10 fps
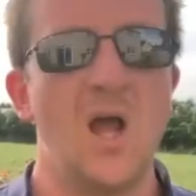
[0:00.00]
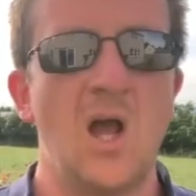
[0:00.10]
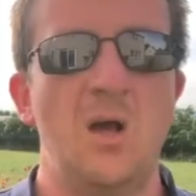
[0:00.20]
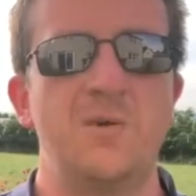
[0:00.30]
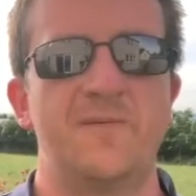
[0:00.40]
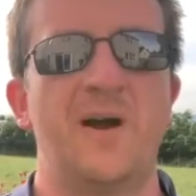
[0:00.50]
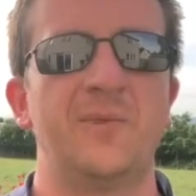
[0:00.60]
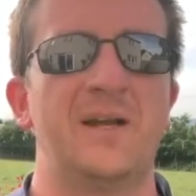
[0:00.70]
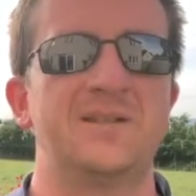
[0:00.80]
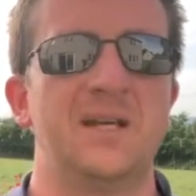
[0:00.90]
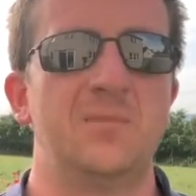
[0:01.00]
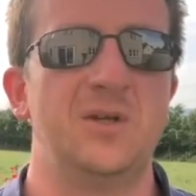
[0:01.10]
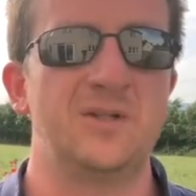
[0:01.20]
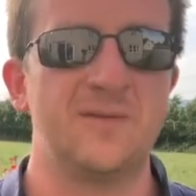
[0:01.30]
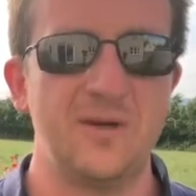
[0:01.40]
I hope you found that tip
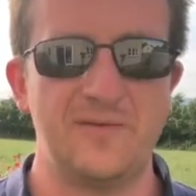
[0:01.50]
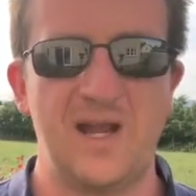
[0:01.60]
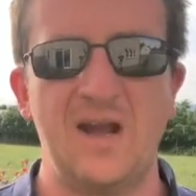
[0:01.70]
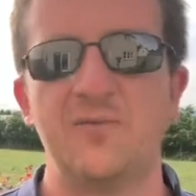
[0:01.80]
useful. If you have,